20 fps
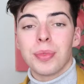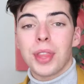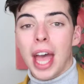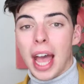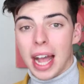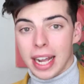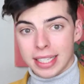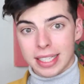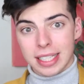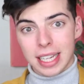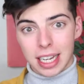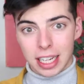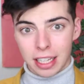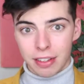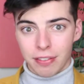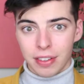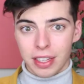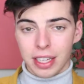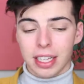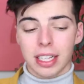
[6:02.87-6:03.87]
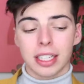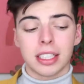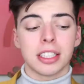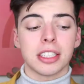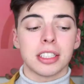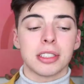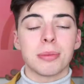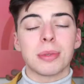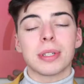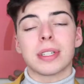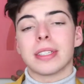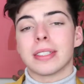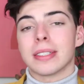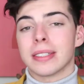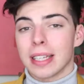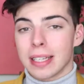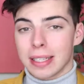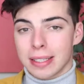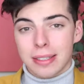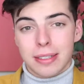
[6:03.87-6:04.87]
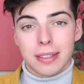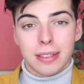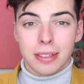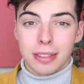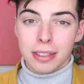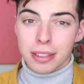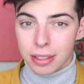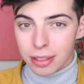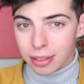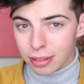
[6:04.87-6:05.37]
accidentally vegan, you know, because that's their